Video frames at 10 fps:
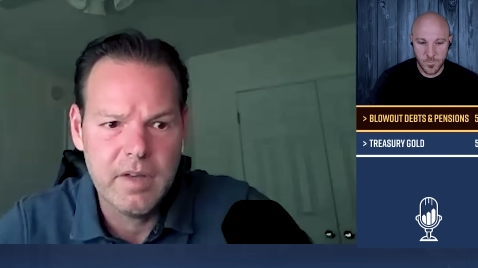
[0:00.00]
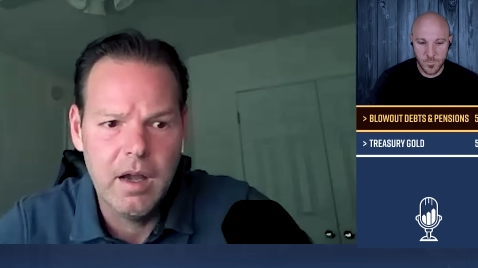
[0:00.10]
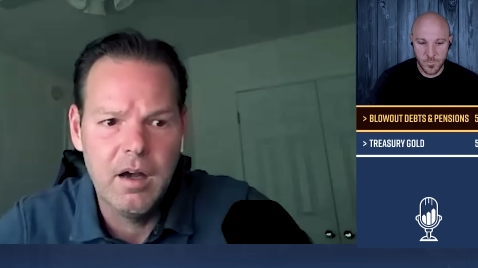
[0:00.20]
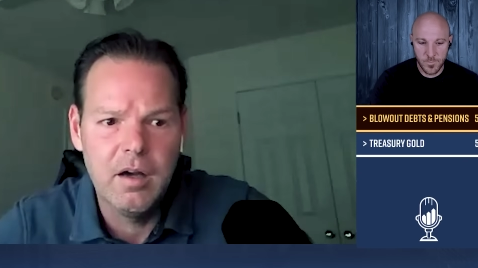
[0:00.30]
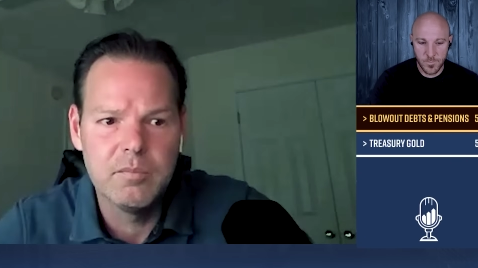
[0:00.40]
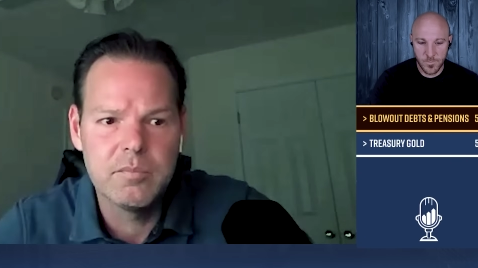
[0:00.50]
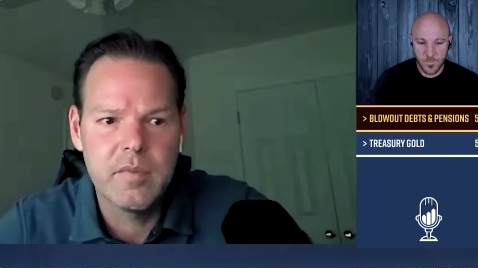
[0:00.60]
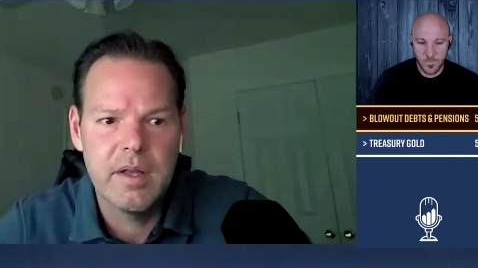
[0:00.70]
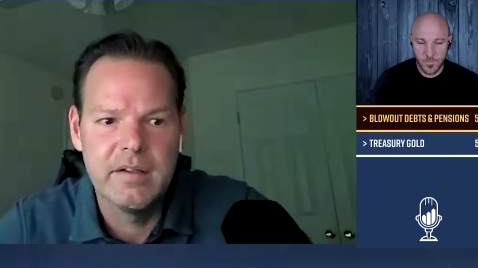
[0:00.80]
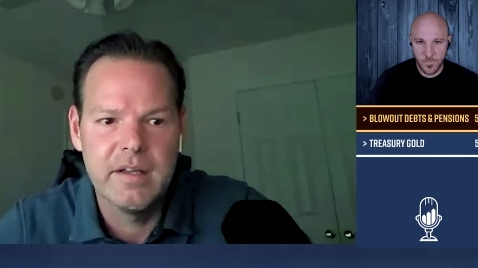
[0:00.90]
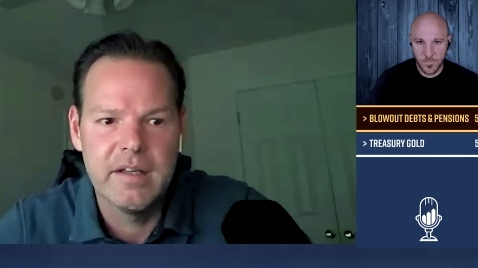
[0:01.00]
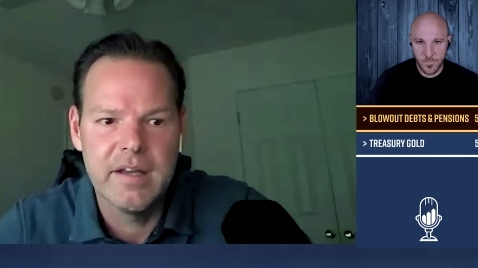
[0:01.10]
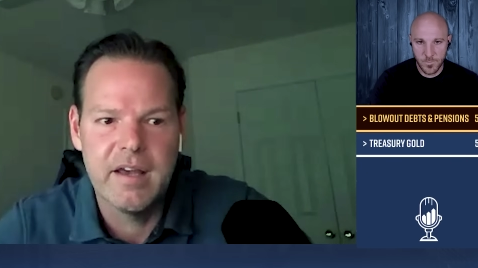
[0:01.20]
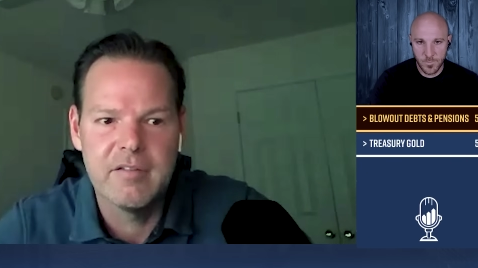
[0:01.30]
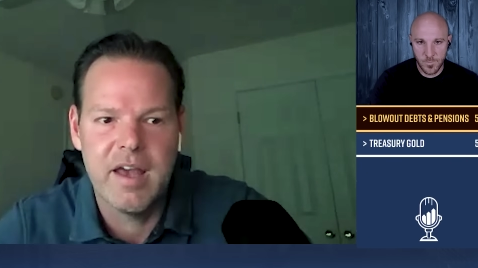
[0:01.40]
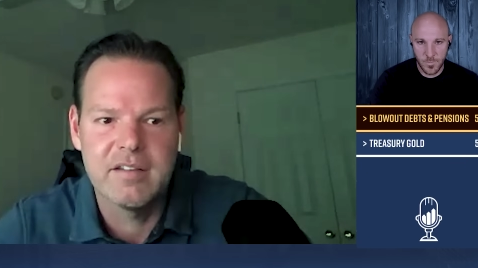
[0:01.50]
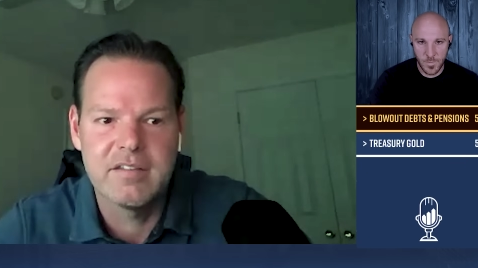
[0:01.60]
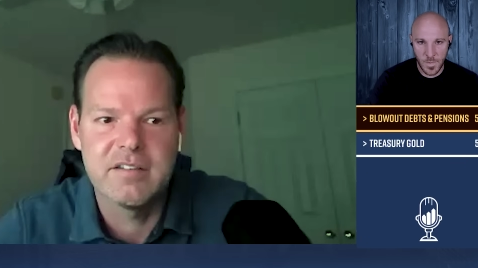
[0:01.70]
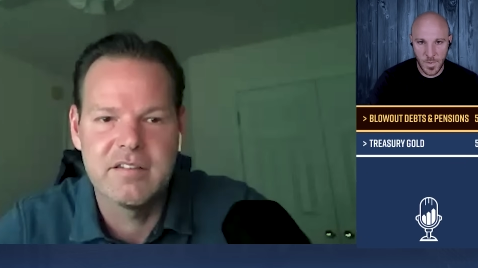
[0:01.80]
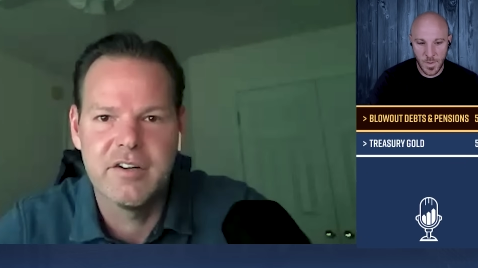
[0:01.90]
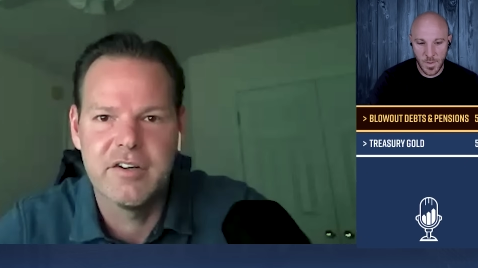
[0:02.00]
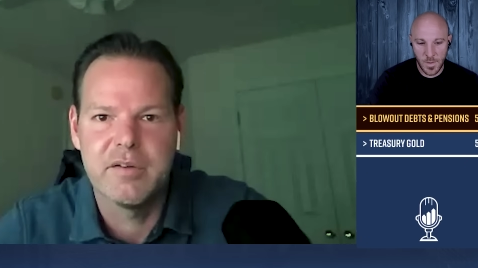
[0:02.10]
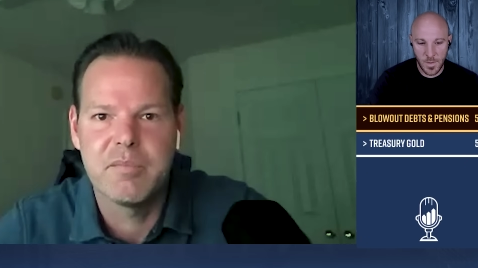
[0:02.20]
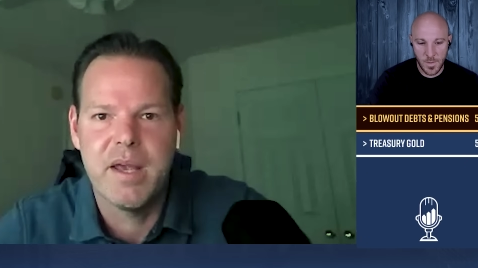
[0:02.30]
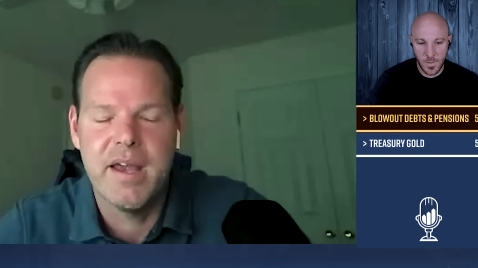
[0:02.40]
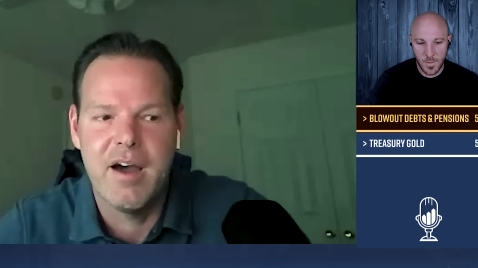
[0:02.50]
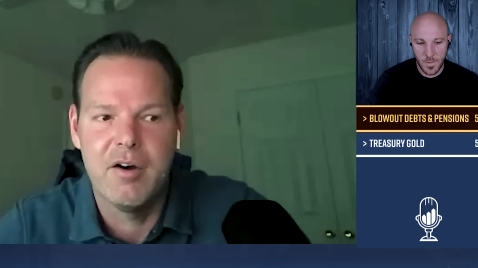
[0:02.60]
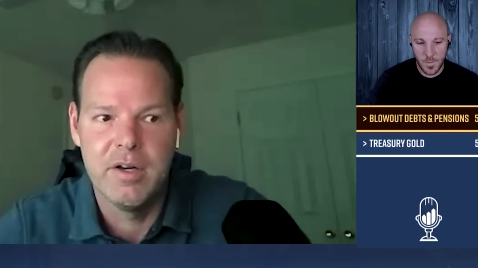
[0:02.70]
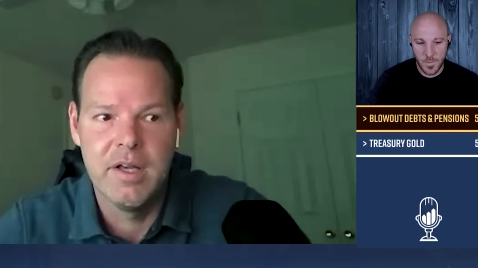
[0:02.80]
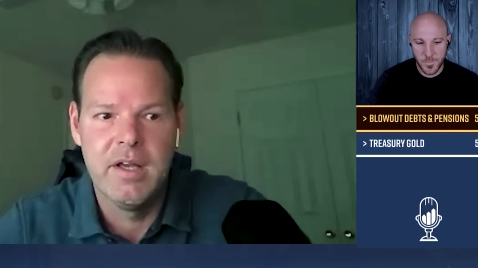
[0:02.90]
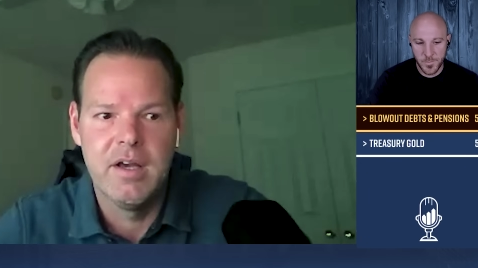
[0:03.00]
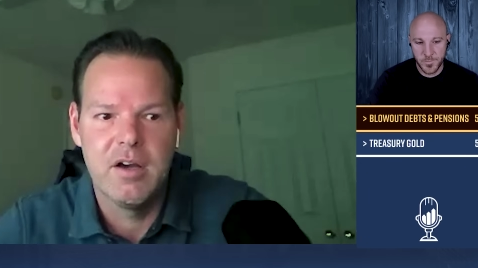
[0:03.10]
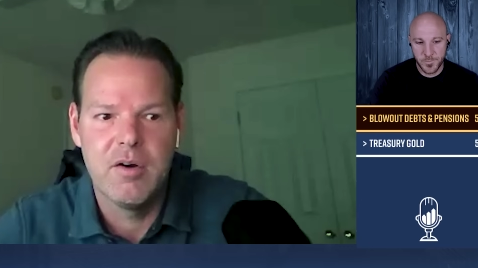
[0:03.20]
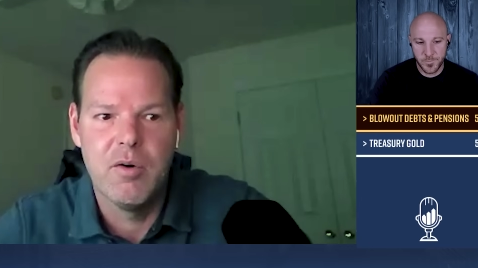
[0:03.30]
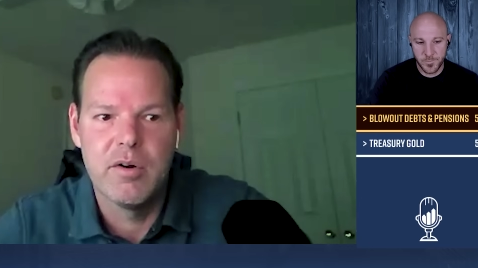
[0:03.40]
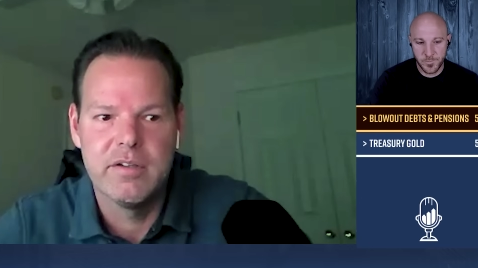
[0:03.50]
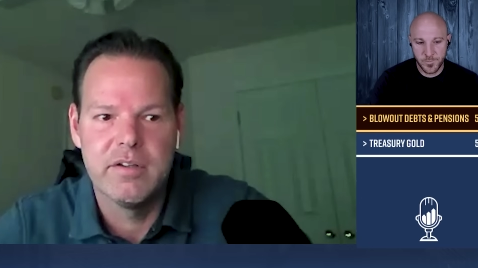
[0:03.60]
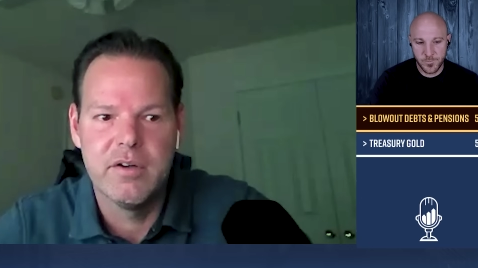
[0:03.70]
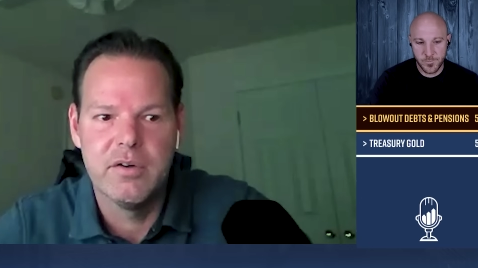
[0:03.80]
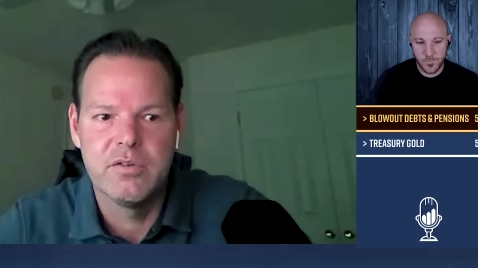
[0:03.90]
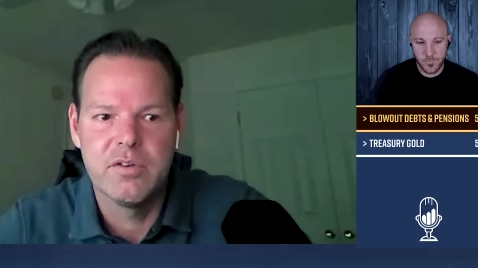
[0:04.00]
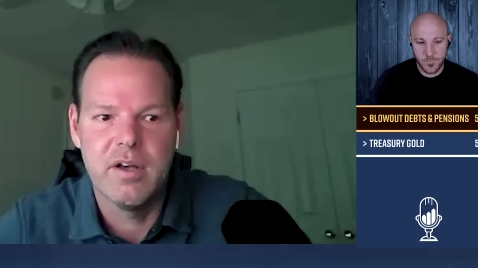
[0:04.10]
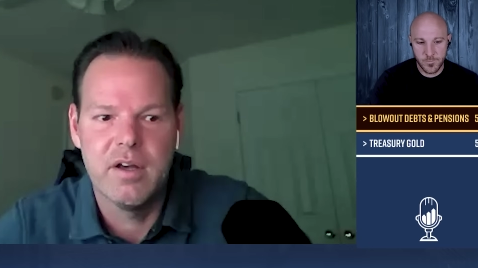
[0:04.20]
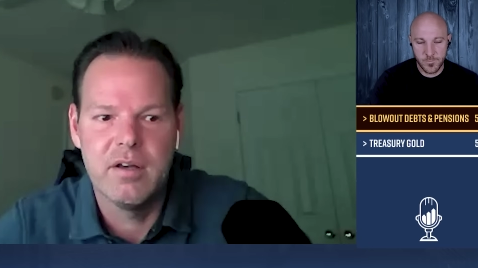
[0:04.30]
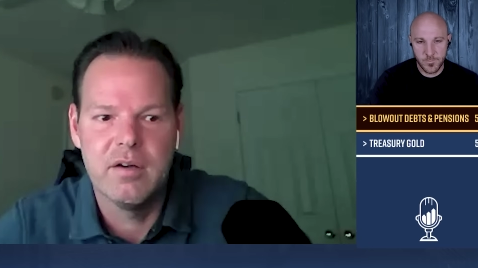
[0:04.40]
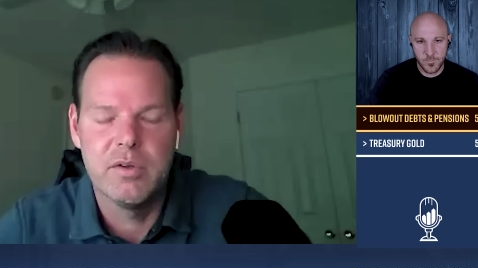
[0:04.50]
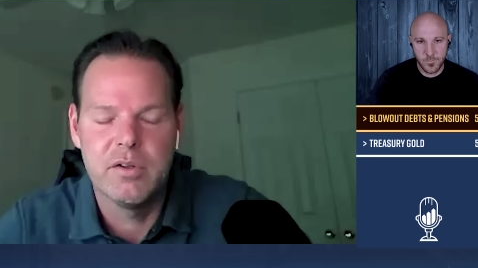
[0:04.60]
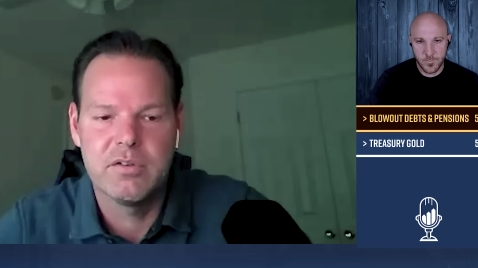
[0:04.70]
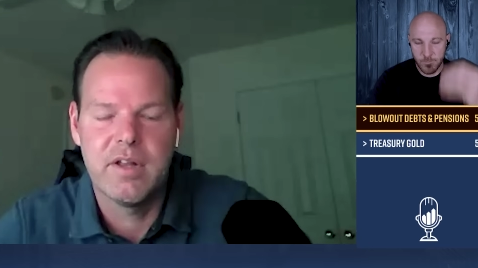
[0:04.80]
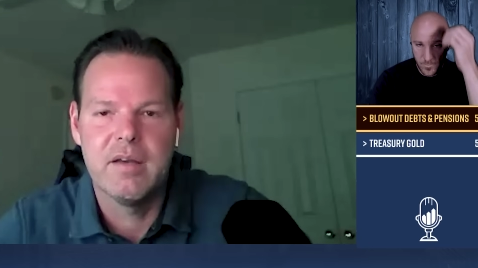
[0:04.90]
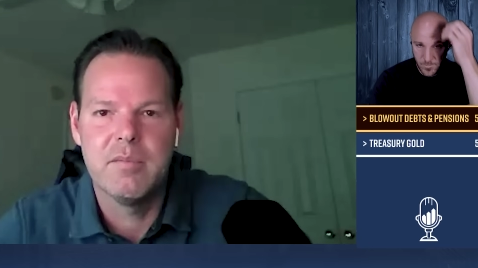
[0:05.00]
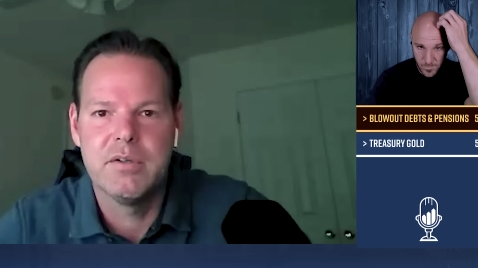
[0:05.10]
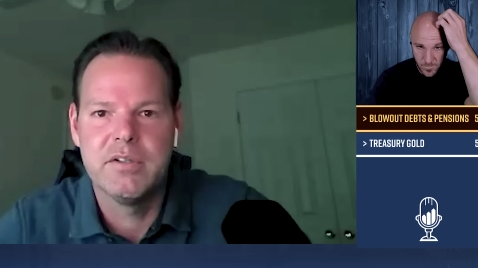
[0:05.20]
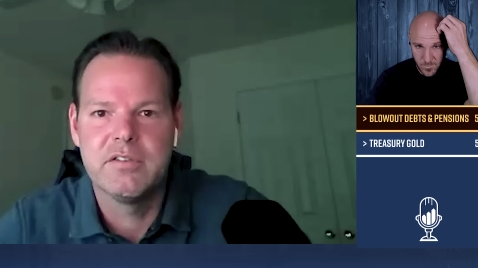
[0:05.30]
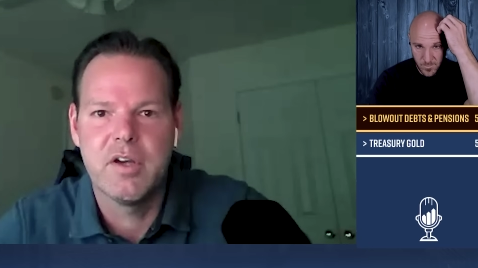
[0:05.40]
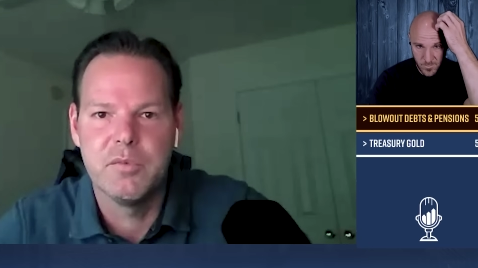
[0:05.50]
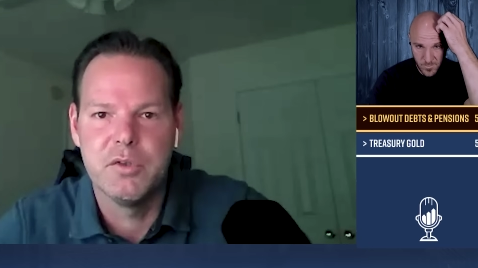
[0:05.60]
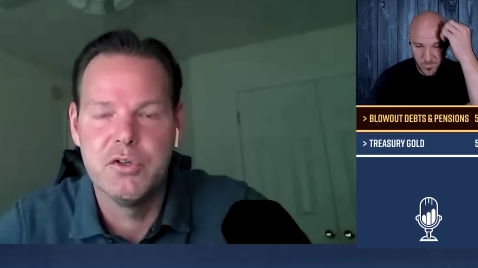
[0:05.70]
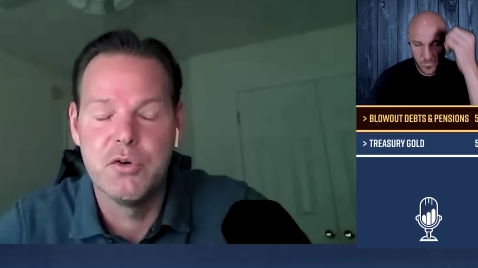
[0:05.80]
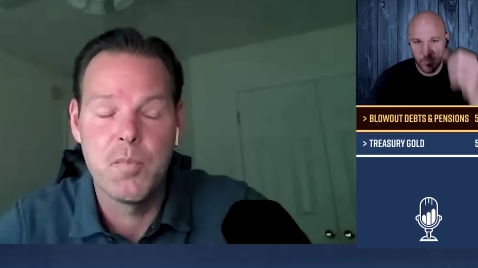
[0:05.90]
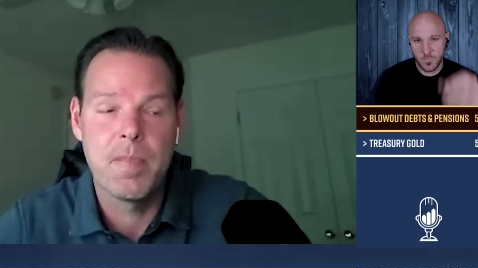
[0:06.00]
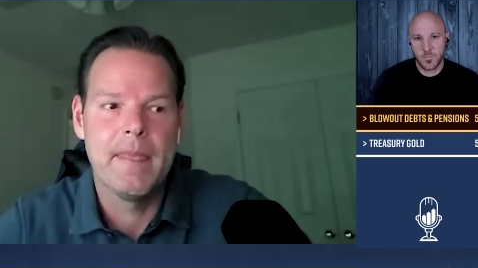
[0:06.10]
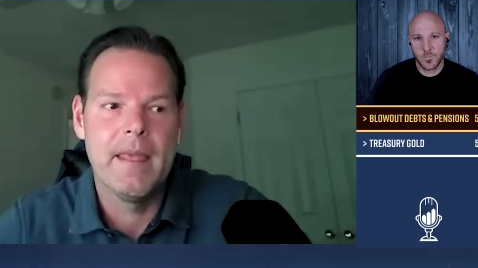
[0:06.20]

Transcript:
Speaker 1: Um, and and have assets that are going to pay out according to those uh, when those liabilities come due.